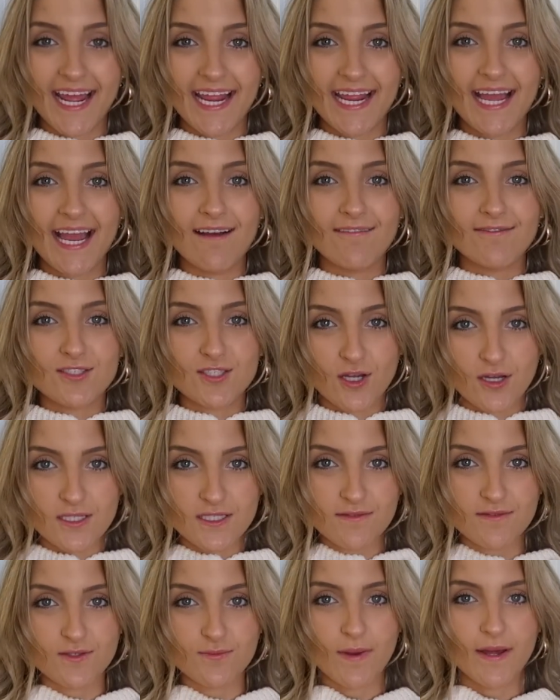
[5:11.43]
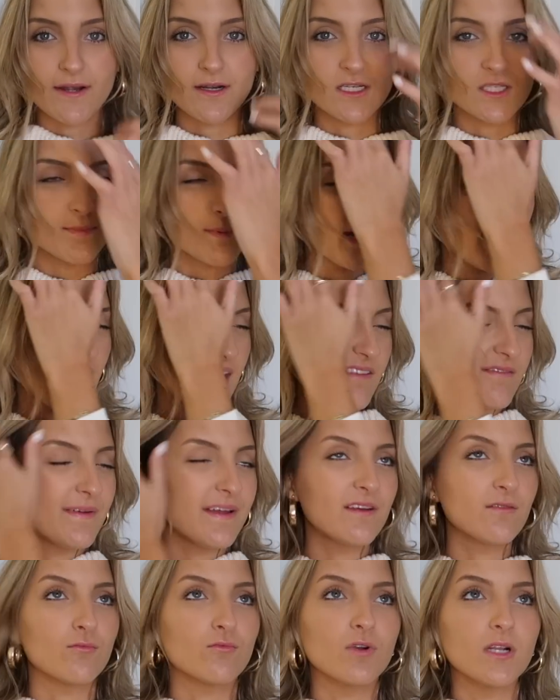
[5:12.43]
I have tons of sweaters, but I have
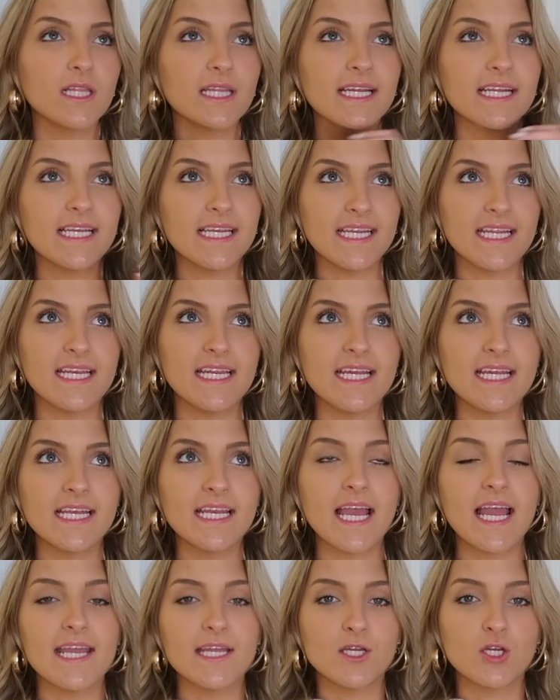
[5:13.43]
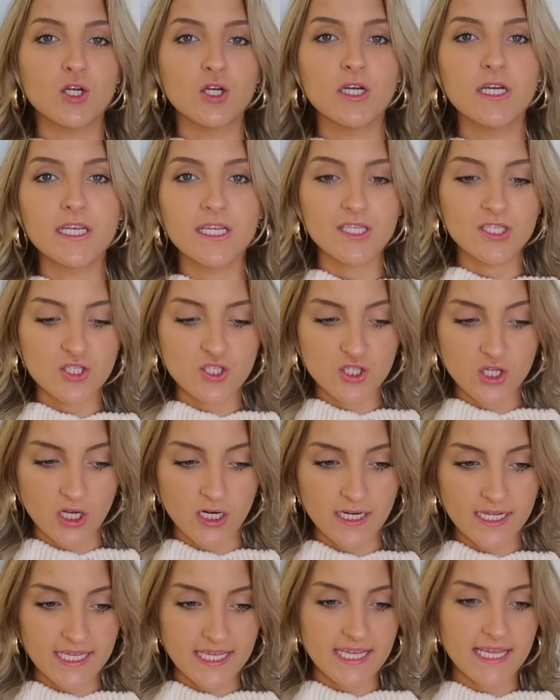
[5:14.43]
been really needing a good
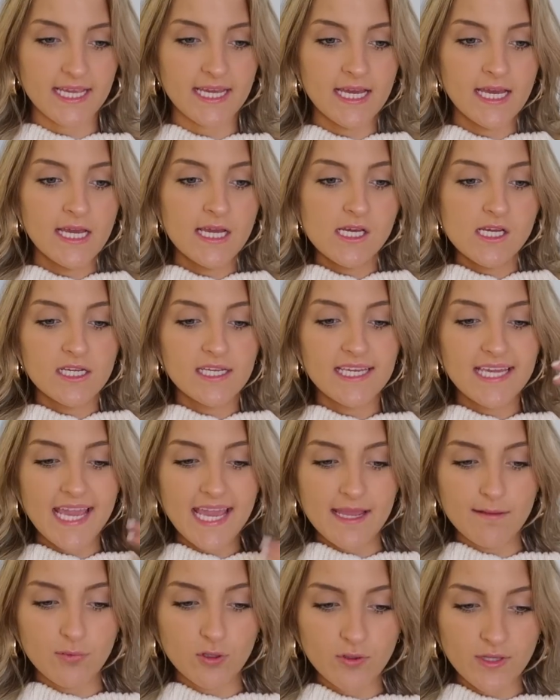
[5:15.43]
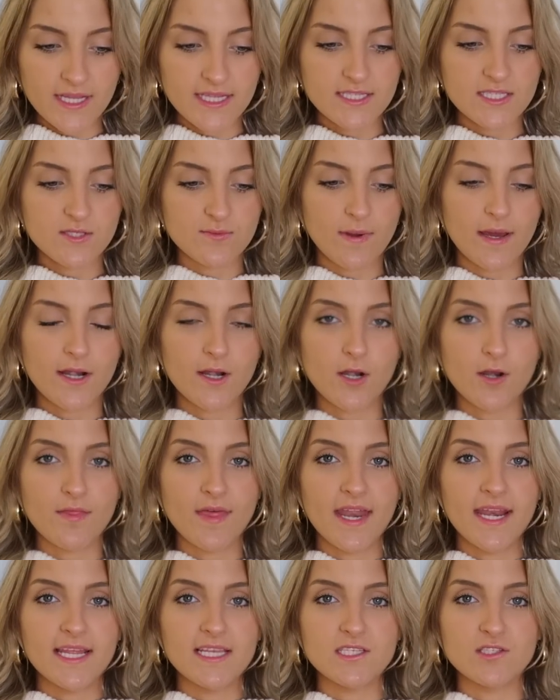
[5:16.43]
chunky cable knit sweater
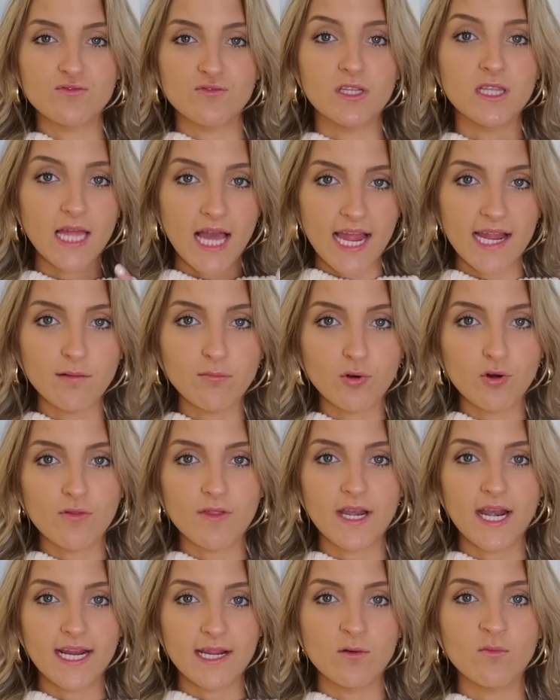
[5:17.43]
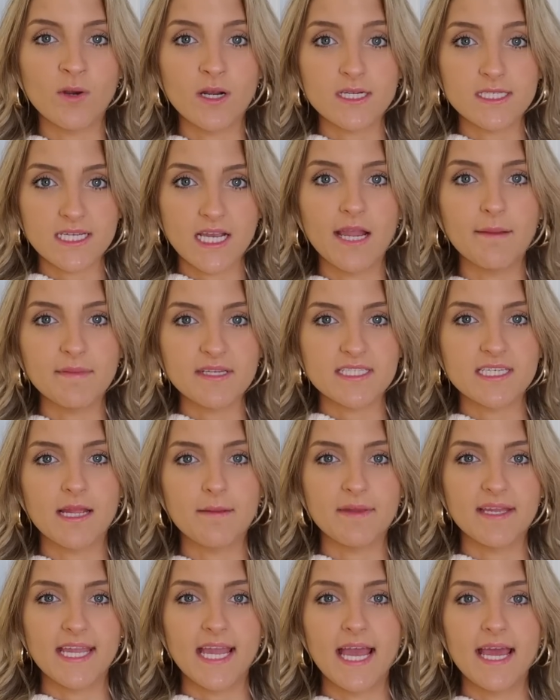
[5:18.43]
that is reliable, that I can wear time and
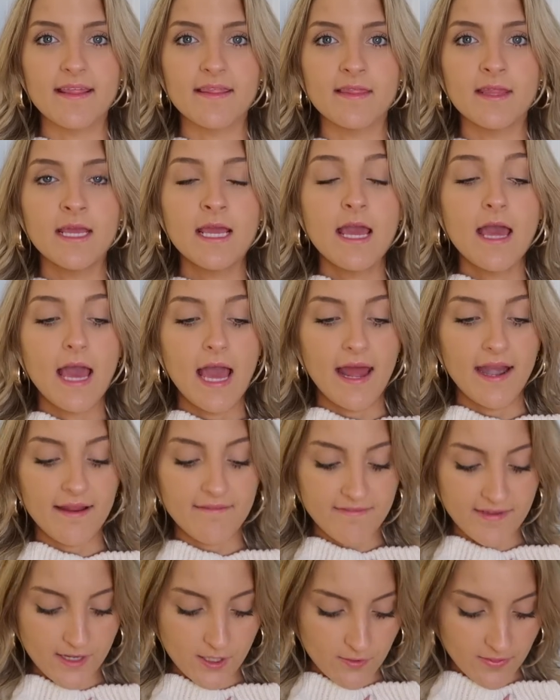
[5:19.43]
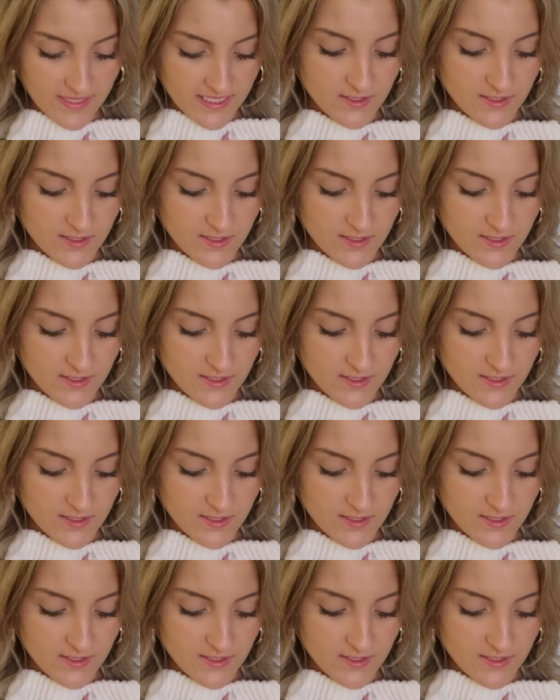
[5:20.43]
time again, and I figured